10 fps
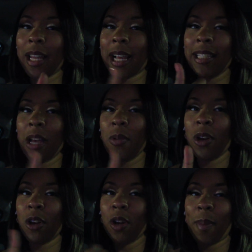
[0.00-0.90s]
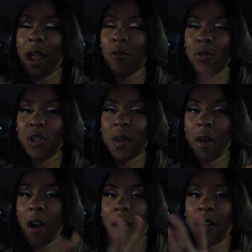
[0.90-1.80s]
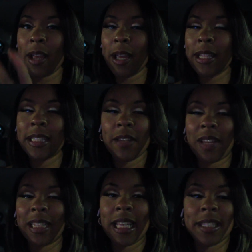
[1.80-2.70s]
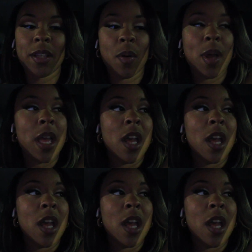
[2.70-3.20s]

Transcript: like I said, we're gonna go to Baton Rouge tomorrow and stuff like that. So